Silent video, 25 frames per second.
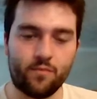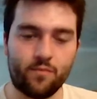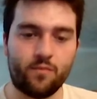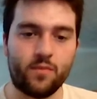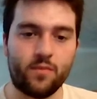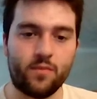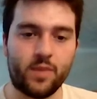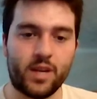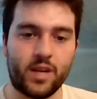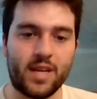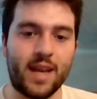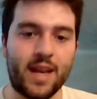
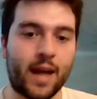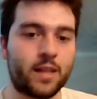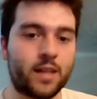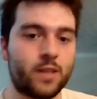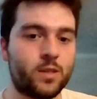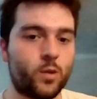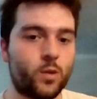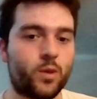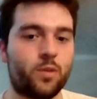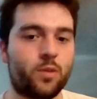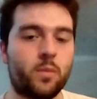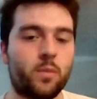Connects
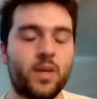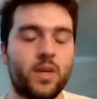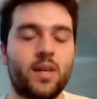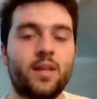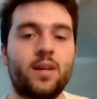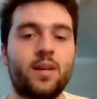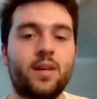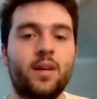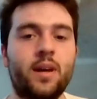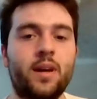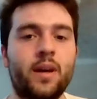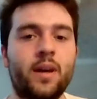with
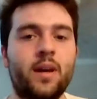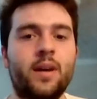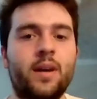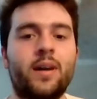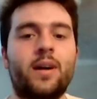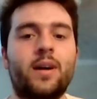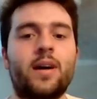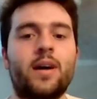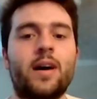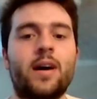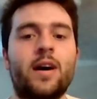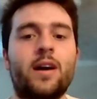me
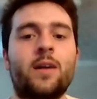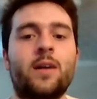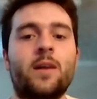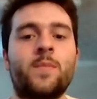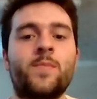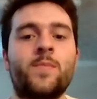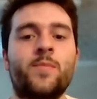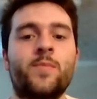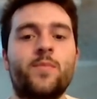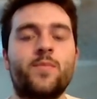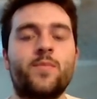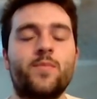
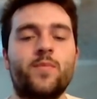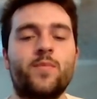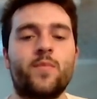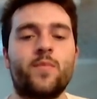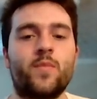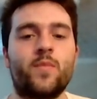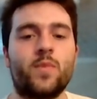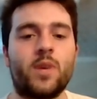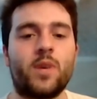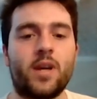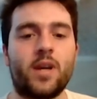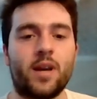
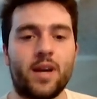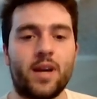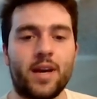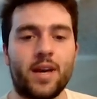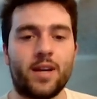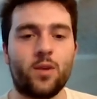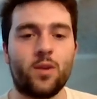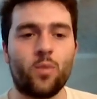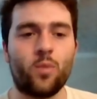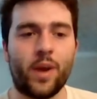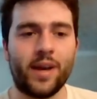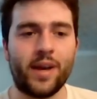in
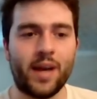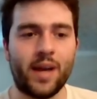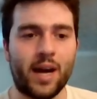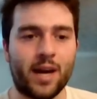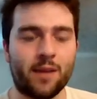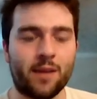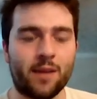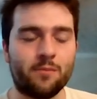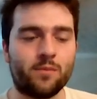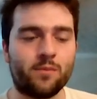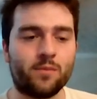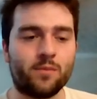a way
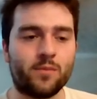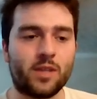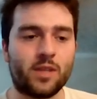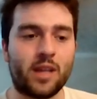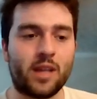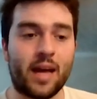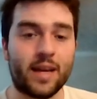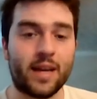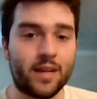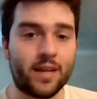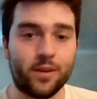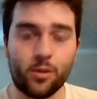I'm
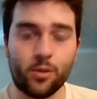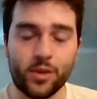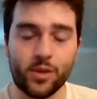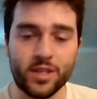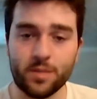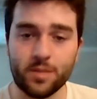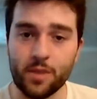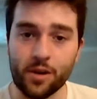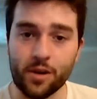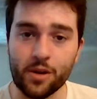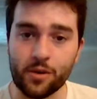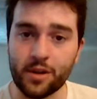glad I don't
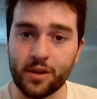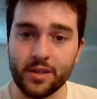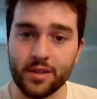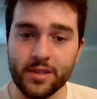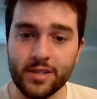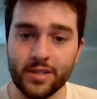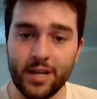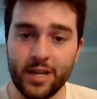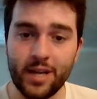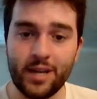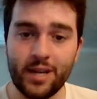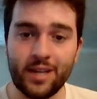experience.